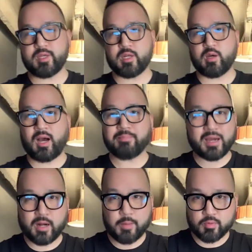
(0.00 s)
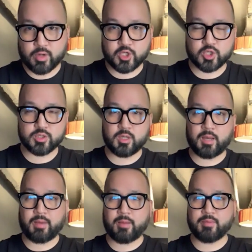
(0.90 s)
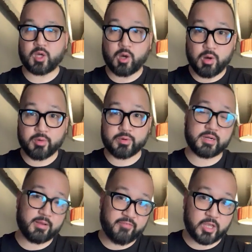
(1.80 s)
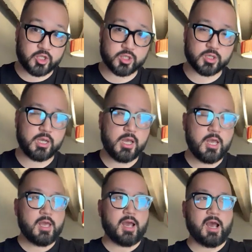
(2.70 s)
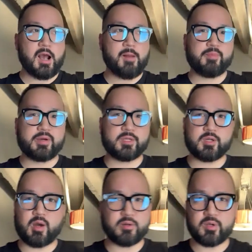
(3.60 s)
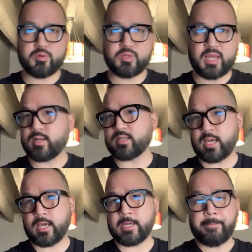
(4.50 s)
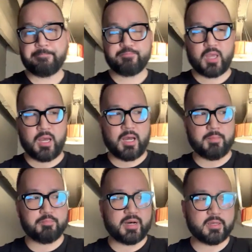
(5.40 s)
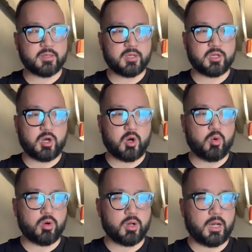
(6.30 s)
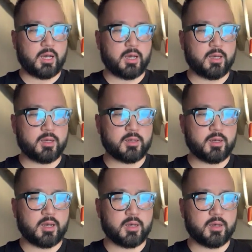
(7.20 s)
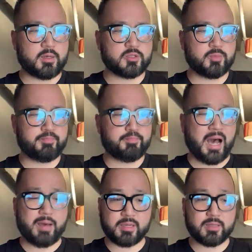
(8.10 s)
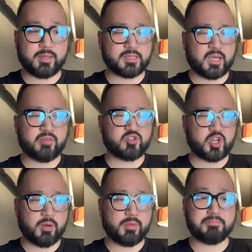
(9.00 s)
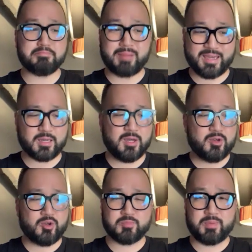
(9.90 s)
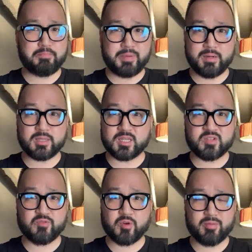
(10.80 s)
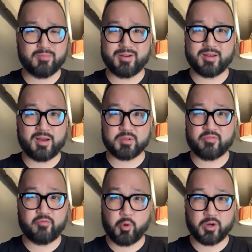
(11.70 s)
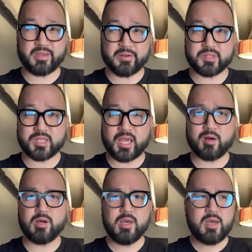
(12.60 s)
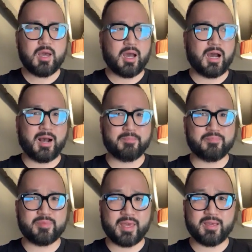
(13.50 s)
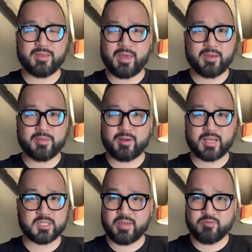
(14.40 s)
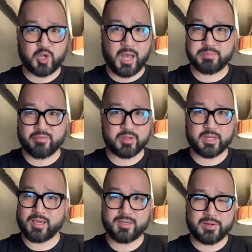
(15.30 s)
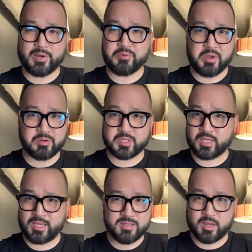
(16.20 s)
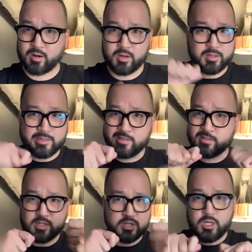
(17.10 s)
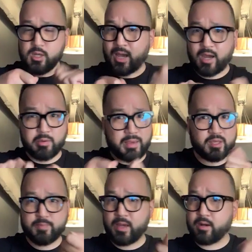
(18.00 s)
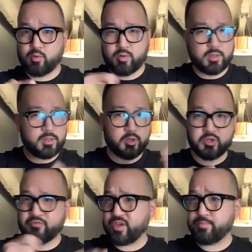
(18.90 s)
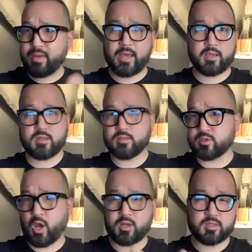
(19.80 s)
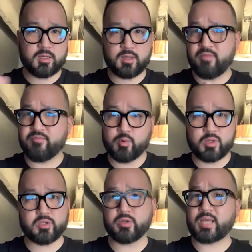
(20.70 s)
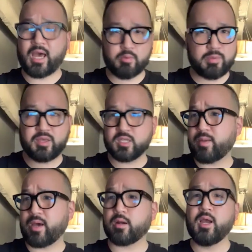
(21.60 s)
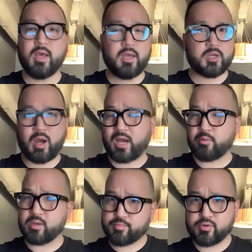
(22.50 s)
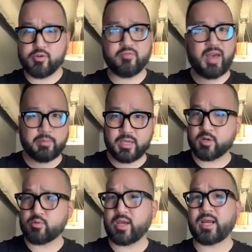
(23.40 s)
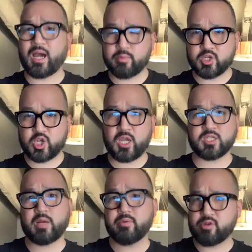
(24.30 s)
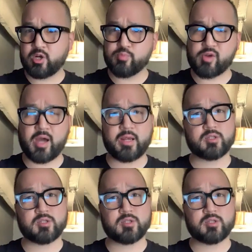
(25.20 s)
You know, I'm not operational. I'm, I'm a co-owner and an investor, um, but, you know, I don't do day-to-day. Um, but, you know, uh, uh, Bobby, the executive chairman, Mike, who's been building this for, what, almost four years now, um, they, they, they're like Steve Jobs every day. You know, they're just in there, how do we make this better? User feedback, talking to the influencers, how do we make this better? You know, how do we improve? How do we iterate? How do we change? How do we create new product?